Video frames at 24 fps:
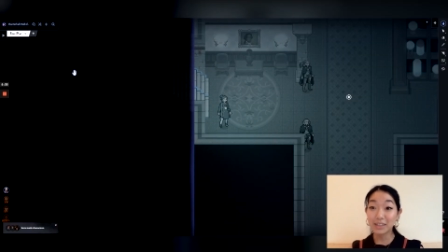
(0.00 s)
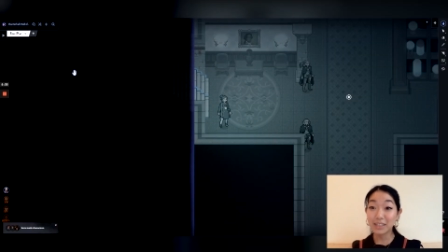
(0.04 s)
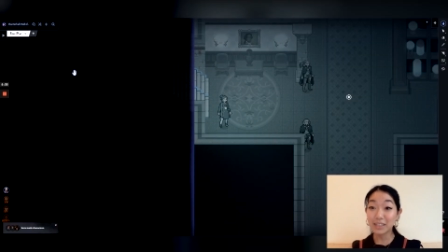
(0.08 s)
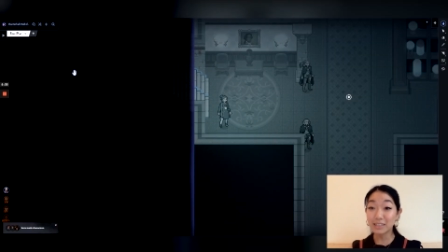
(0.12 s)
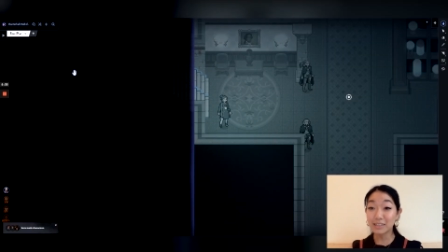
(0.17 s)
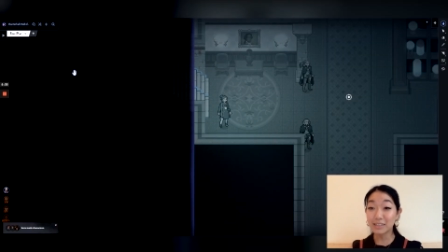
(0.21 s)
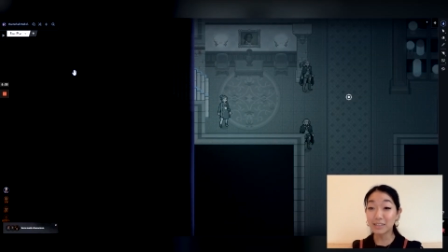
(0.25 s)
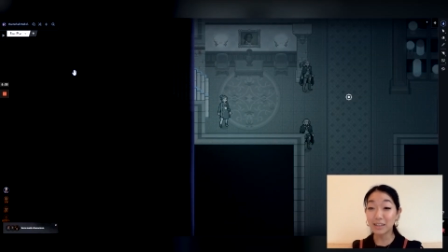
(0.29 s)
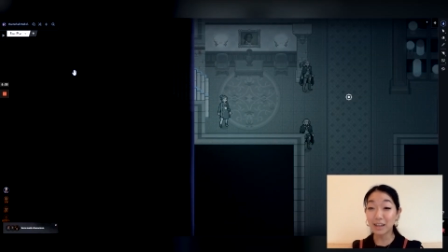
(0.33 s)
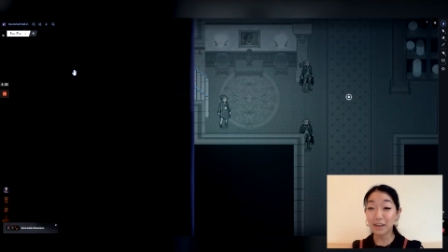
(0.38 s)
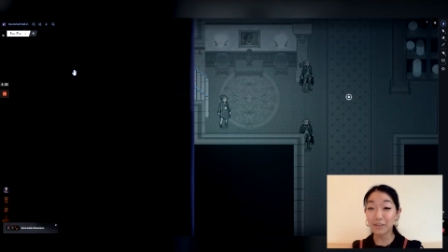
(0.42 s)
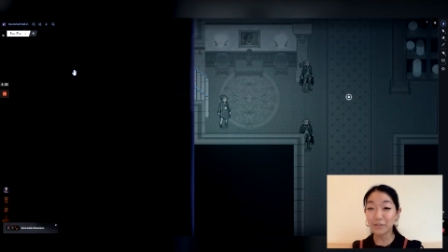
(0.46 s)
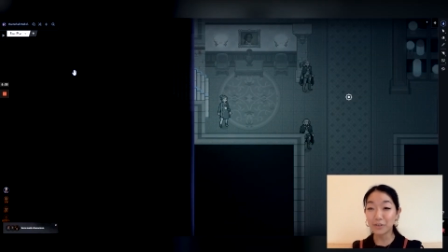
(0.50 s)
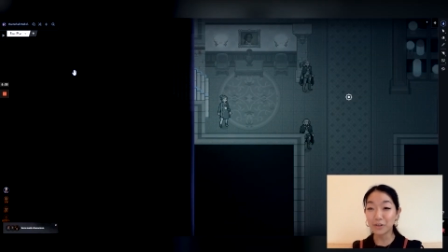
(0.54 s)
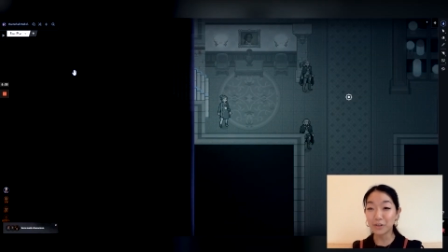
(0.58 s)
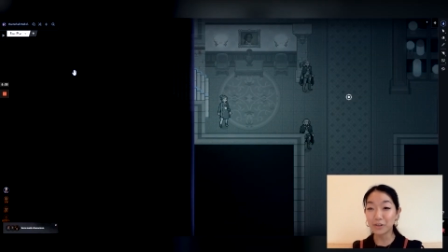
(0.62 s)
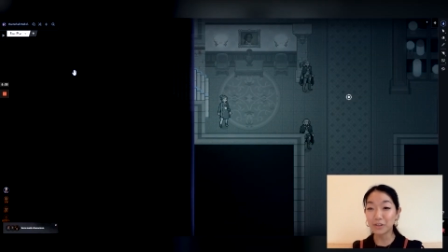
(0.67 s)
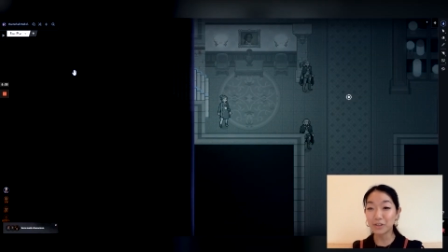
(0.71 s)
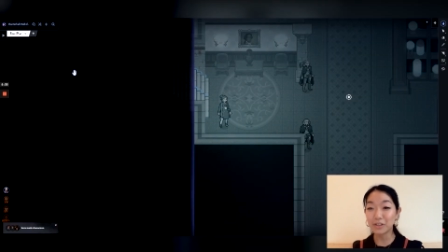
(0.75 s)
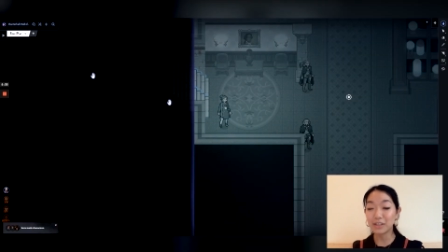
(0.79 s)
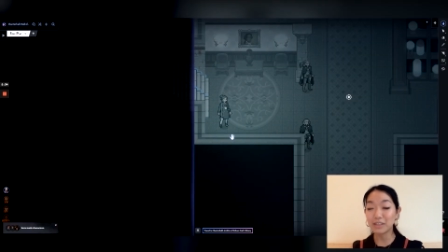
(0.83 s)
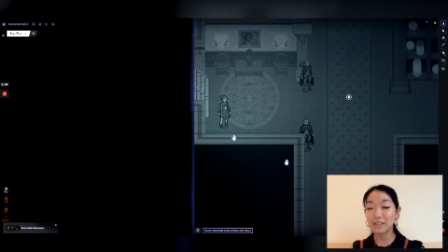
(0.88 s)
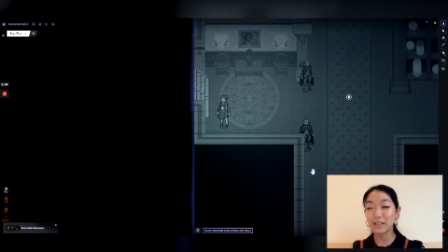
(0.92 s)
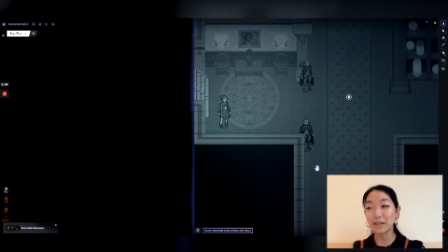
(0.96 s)
This
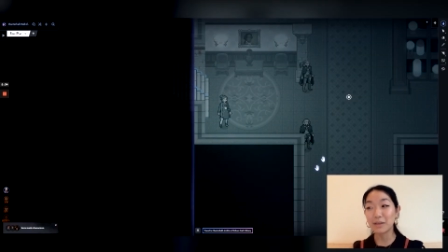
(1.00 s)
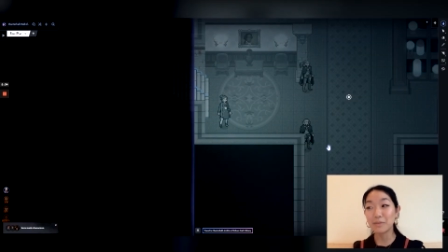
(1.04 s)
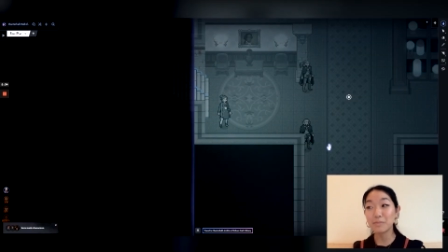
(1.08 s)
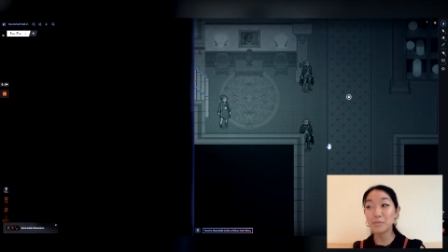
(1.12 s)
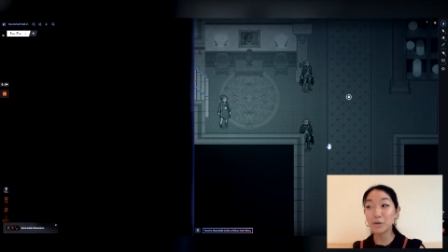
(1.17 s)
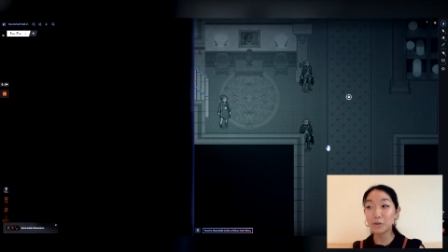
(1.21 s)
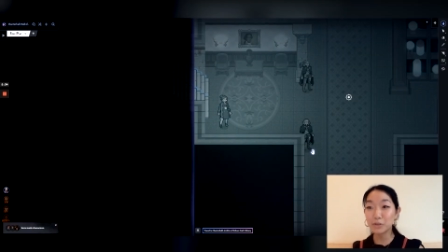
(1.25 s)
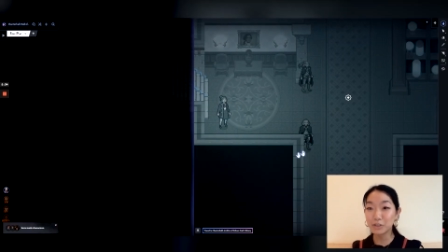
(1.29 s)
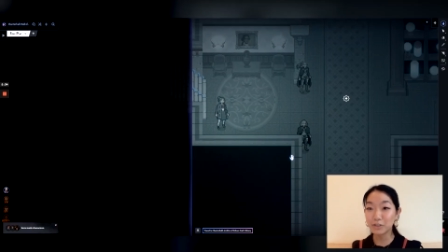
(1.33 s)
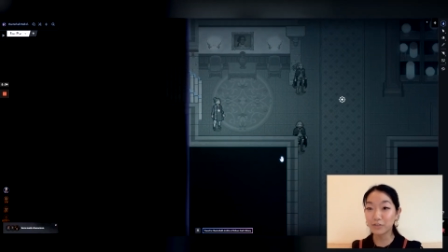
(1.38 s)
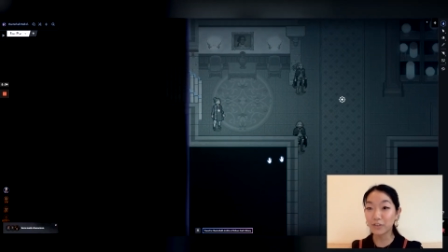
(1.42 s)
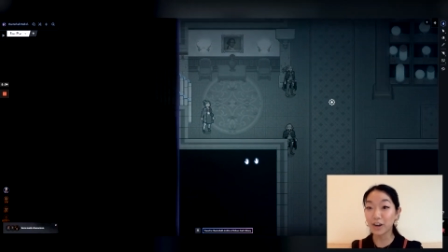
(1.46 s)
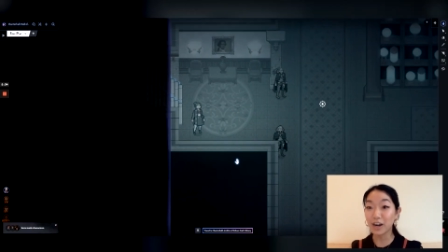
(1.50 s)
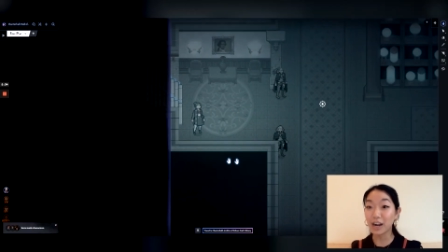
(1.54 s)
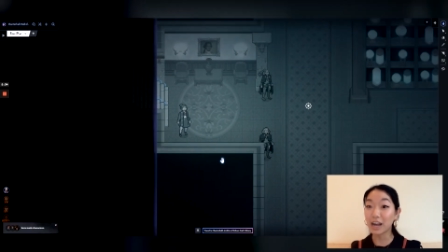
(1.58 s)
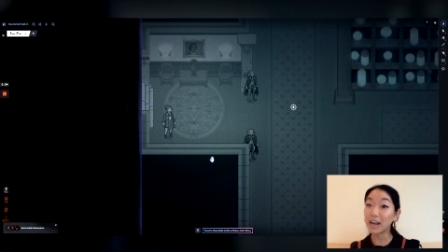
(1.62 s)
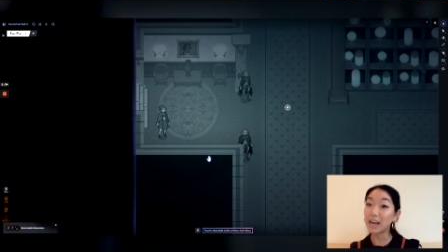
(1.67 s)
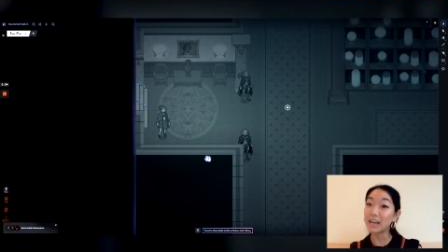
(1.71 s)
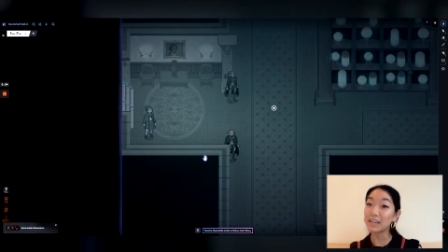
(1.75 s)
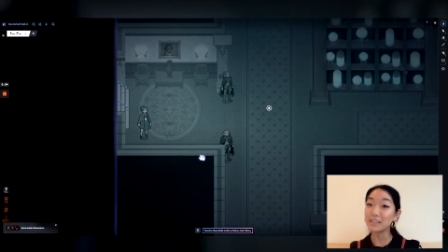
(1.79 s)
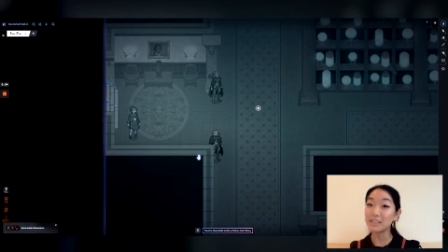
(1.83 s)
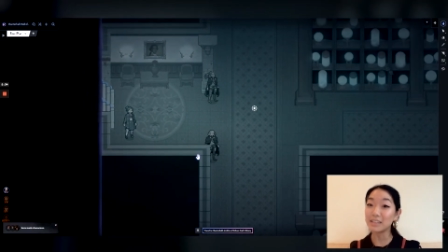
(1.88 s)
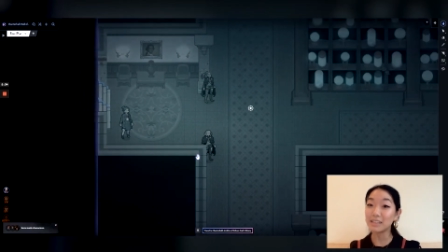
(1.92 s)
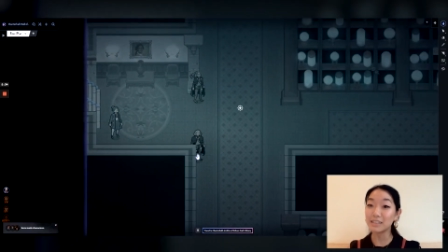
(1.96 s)
level, like most of our
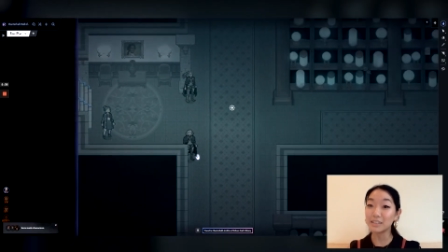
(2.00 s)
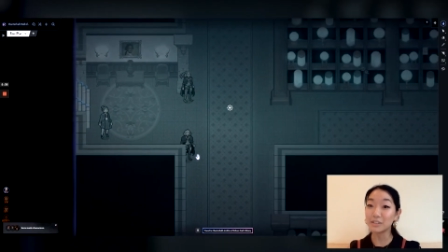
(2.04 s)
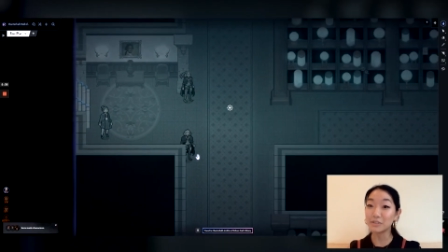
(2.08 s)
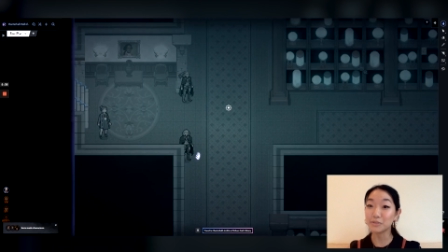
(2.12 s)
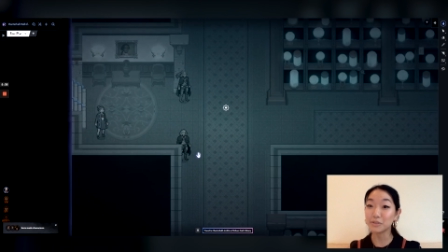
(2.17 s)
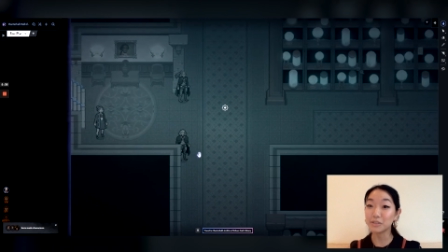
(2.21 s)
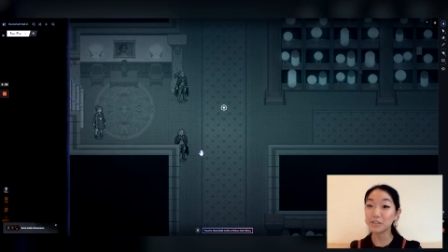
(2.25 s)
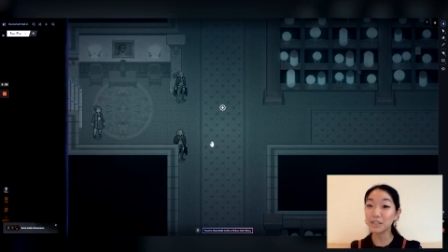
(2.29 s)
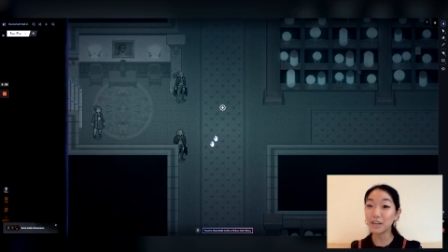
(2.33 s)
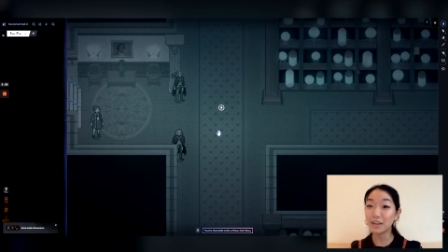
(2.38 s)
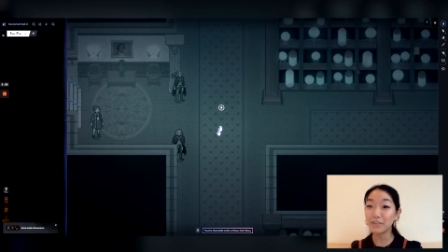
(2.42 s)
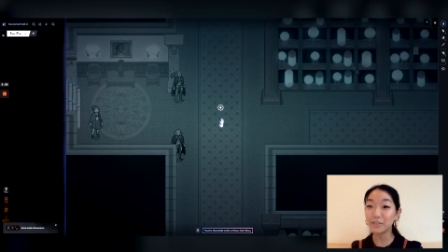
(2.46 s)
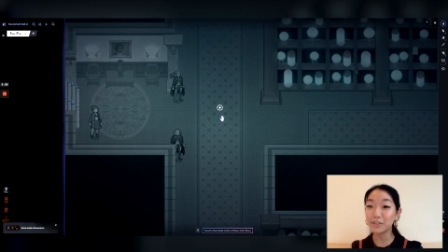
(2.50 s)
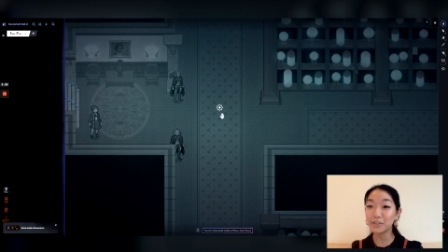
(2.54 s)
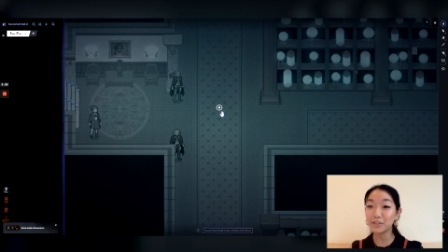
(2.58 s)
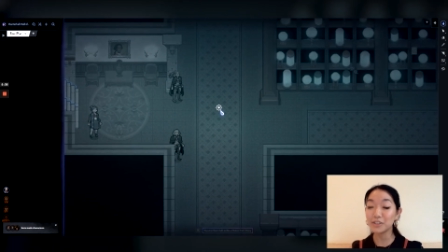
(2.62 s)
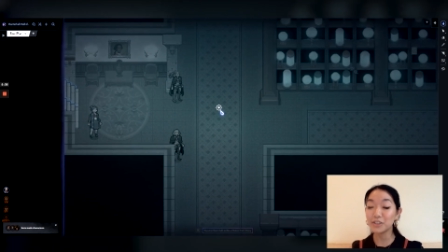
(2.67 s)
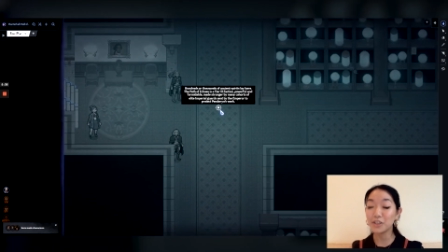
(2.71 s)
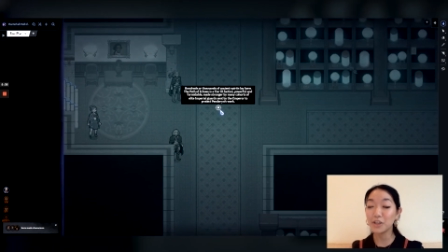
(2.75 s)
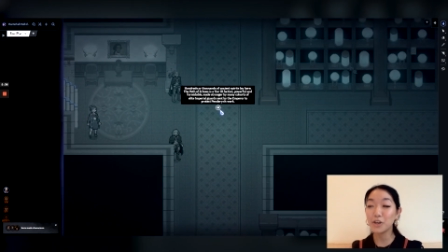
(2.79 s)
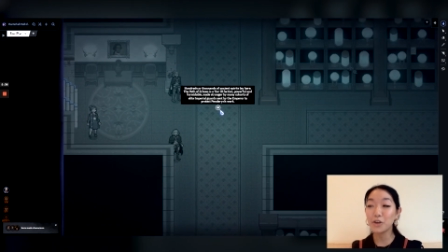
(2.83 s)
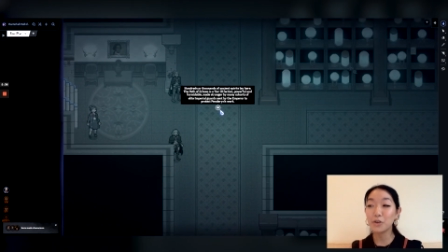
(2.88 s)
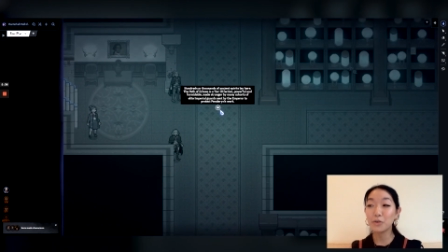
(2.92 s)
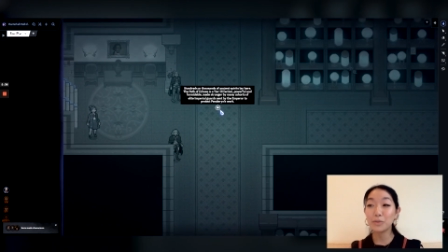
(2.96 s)
highly literal levels,